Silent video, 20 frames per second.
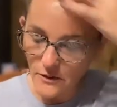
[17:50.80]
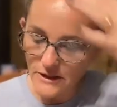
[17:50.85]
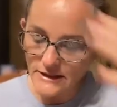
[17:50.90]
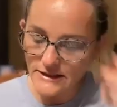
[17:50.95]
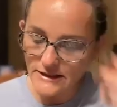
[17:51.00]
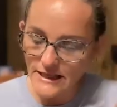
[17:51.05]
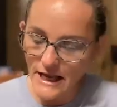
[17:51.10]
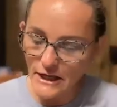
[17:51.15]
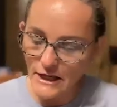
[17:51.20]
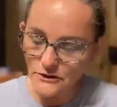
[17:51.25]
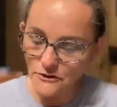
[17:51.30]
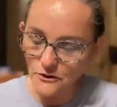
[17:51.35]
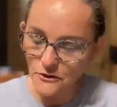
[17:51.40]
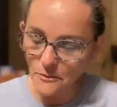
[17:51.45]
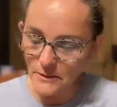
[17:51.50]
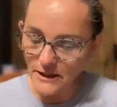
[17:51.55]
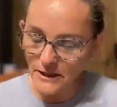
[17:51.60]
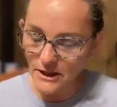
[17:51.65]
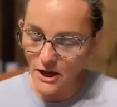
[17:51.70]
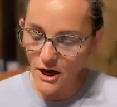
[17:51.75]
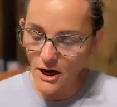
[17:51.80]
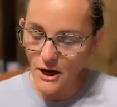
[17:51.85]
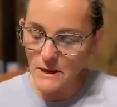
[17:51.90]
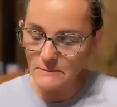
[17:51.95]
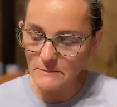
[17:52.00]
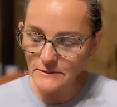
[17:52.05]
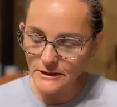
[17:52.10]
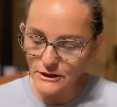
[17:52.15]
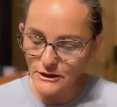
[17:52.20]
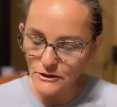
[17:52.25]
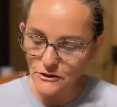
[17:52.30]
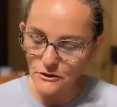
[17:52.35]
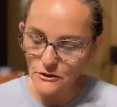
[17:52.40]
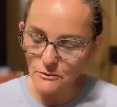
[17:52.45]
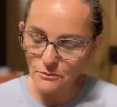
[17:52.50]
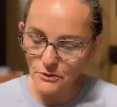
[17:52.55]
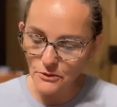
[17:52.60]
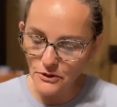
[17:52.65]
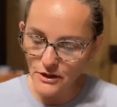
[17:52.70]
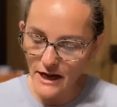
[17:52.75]
What is natural becomes
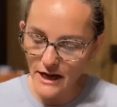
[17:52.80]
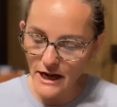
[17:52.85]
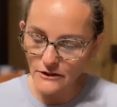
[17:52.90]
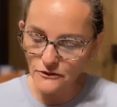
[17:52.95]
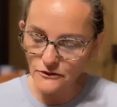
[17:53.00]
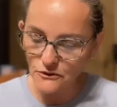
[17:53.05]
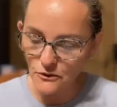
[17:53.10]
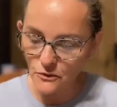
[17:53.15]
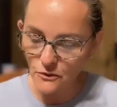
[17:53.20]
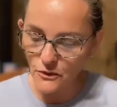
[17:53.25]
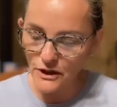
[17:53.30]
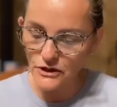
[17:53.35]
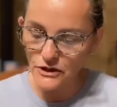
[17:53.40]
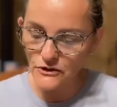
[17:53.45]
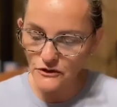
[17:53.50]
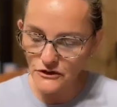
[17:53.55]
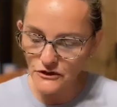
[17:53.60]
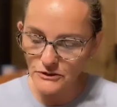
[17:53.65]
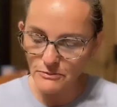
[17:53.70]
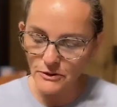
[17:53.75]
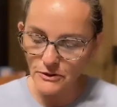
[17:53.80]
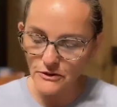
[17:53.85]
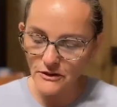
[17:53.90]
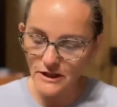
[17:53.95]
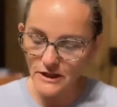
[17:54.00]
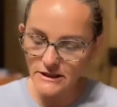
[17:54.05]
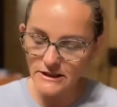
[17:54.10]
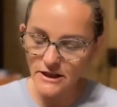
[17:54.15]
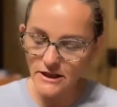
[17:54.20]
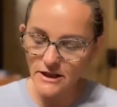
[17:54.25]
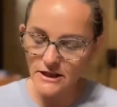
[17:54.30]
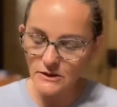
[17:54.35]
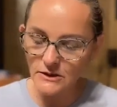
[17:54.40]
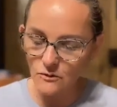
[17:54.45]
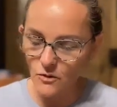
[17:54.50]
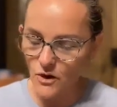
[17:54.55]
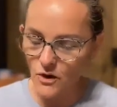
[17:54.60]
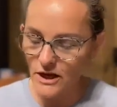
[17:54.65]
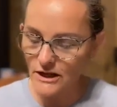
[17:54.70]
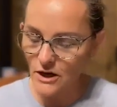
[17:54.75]
supernatural when your spirit
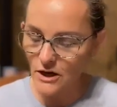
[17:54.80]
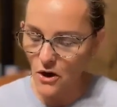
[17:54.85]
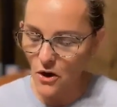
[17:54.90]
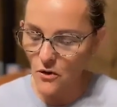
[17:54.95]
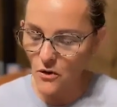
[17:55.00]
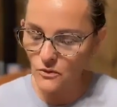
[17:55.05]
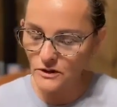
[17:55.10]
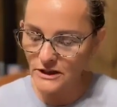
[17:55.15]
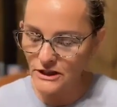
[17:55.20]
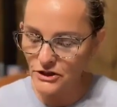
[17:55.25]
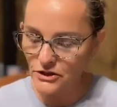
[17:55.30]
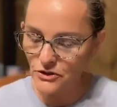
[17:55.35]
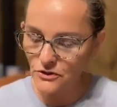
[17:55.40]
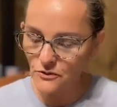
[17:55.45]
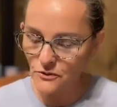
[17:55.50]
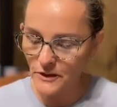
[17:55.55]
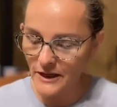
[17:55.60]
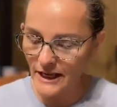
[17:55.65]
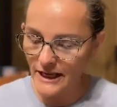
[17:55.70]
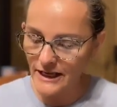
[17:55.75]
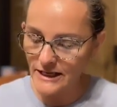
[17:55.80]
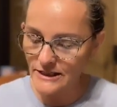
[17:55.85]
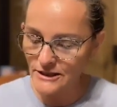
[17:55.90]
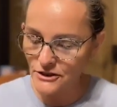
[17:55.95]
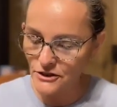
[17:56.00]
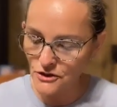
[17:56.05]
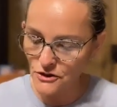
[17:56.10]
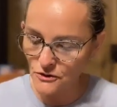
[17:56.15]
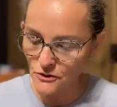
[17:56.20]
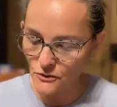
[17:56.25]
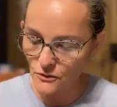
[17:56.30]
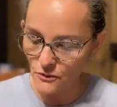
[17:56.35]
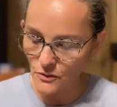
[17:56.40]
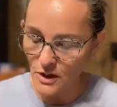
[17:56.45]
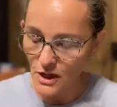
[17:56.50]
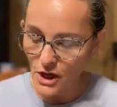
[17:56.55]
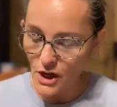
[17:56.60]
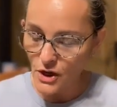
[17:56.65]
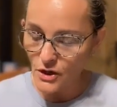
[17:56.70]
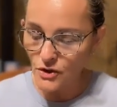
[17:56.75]
does what only you can do.
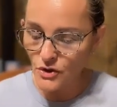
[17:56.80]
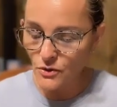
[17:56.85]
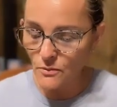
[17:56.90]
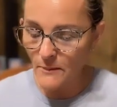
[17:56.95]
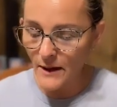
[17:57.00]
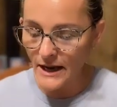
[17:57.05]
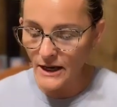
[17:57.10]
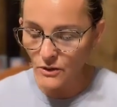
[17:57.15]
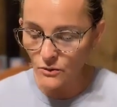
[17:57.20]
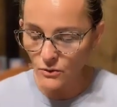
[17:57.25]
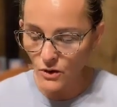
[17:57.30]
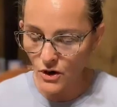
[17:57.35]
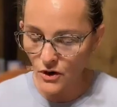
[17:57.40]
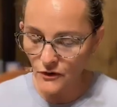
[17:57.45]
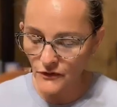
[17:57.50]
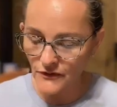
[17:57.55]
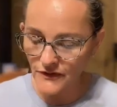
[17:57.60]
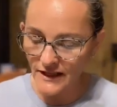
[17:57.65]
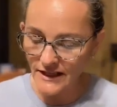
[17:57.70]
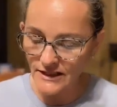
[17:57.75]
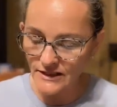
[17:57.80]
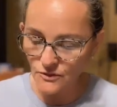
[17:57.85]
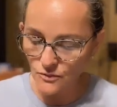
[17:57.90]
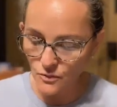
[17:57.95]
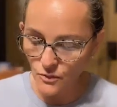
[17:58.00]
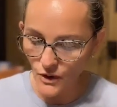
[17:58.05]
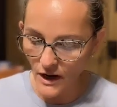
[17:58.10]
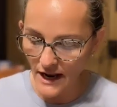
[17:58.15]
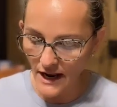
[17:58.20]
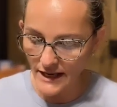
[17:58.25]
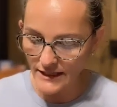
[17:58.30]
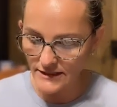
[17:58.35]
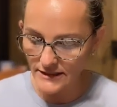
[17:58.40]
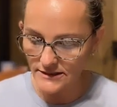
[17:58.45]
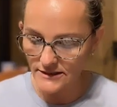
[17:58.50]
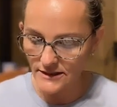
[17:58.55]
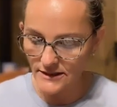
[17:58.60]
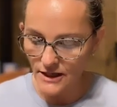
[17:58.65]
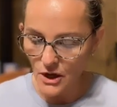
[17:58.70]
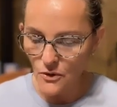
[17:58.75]
You make wrong things right,
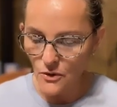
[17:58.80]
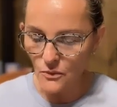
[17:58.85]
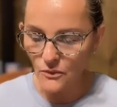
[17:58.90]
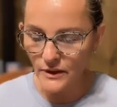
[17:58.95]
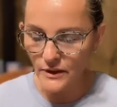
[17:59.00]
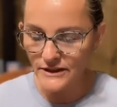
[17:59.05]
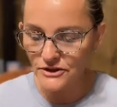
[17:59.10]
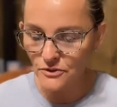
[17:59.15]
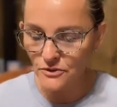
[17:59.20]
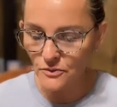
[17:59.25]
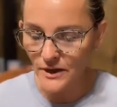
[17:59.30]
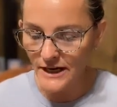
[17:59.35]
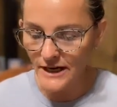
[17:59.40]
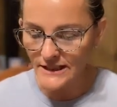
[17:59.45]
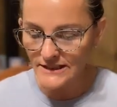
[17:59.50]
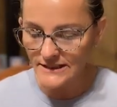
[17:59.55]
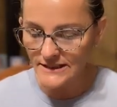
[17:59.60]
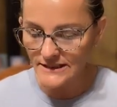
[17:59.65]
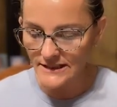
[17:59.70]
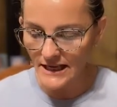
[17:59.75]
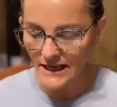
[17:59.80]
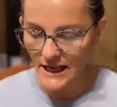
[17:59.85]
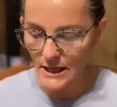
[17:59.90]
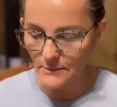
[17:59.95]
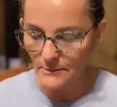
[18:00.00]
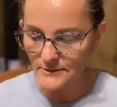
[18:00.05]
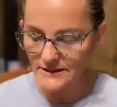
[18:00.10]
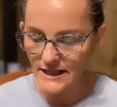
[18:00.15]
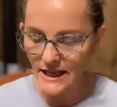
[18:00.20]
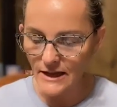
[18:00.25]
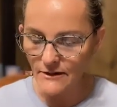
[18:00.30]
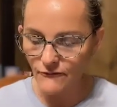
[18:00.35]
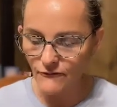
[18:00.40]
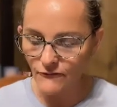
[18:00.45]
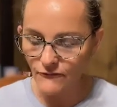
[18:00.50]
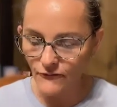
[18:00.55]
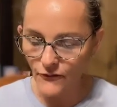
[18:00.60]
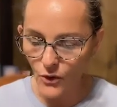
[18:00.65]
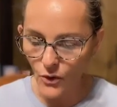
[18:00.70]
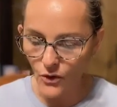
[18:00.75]
redirect steps, and
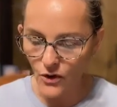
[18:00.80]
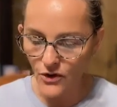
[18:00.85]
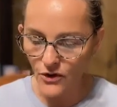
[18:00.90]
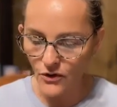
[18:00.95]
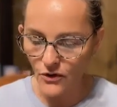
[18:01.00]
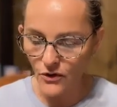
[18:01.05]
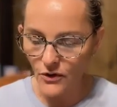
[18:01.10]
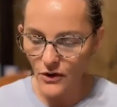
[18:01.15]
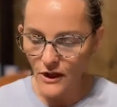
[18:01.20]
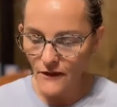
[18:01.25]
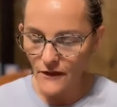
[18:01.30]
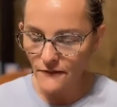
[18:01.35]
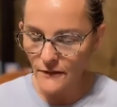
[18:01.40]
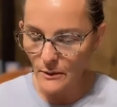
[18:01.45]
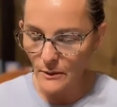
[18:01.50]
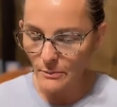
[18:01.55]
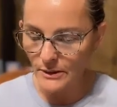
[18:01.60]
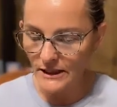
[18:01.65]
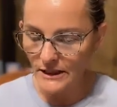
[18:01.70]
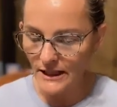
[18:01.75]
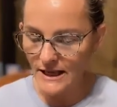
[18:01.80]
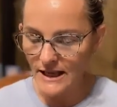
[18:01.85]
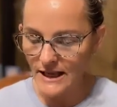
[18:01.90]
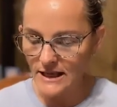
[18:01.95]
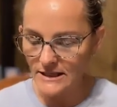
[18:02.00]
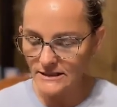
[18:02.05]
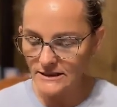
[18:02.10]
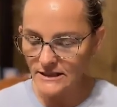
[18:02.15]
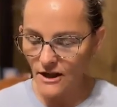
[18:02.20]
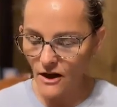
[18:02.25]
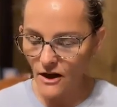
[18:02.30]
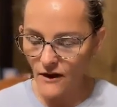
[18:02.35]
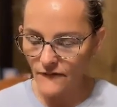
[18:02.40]
foil the plans